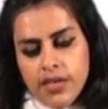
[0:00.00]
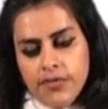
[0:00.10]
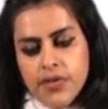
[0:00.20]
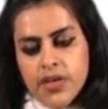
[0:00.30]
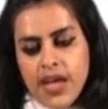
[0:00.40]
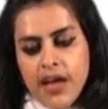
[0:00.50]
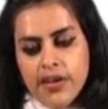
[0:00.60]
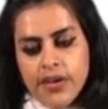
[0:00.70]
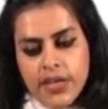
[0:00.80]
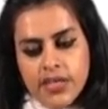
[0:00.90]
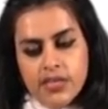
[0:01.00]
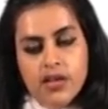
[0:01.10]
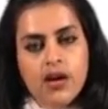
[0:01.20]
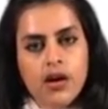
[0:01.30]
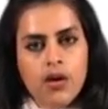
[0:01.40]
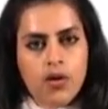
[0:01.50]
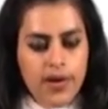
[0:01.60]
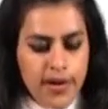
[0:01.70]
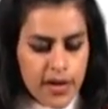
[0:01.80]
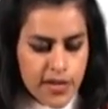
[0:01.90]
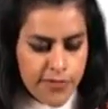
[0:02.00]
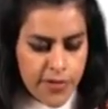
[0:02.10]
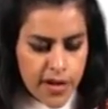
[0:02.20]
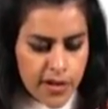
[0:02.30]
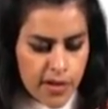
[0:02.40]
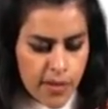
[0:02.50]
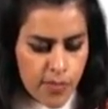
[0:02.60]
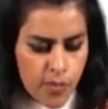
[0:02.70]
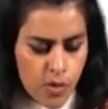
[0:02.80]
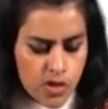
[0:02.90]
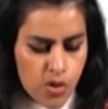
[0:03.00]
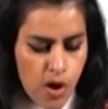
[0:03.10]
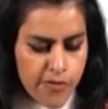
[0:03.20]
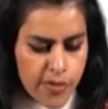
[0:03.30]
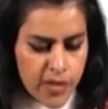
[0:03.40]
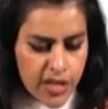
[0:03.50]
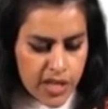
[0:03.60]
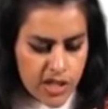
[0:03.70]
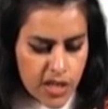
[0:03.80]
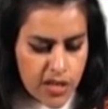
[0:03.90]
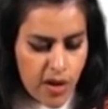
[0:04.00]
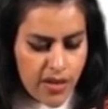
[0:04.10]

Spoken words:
different categories or different modes of communication,